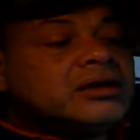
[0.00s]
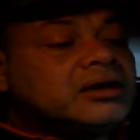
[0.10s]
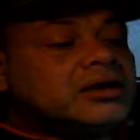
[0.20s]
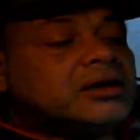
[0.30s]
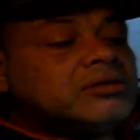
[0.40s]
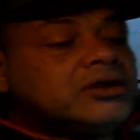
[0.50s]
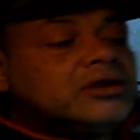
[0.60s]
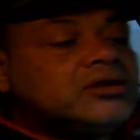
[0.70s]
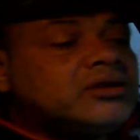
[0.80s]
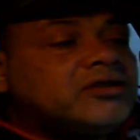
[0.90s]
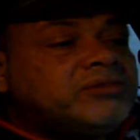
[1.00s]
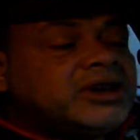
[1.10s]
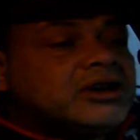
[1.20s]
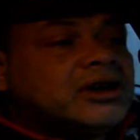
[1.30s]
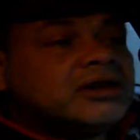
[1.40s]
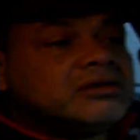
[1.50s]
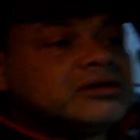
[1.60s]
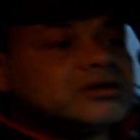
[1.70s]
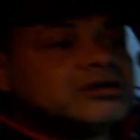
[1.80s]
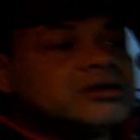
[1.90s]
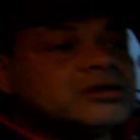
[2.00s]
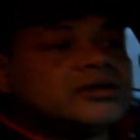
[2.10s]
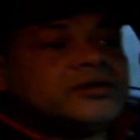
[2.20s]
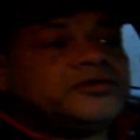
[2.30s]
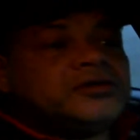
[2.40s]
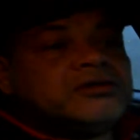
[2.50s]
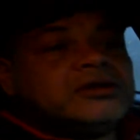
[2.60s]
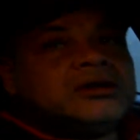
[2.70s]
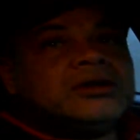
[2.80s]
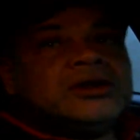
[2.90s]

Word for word: Hey, I'm going to turn off my car because this costs fuel.